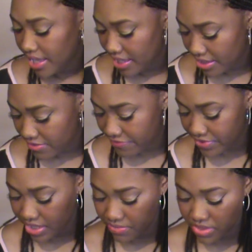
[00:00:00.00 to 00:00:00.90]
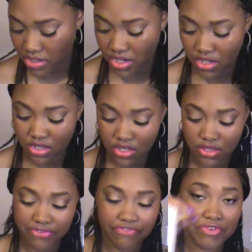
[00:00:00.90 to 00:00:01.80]
if it was gonna
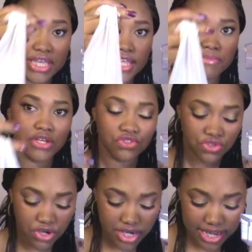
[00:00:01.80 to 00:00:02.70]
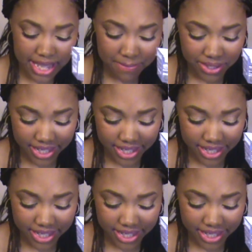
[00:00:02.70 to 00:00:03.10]
fit in my drawer or not,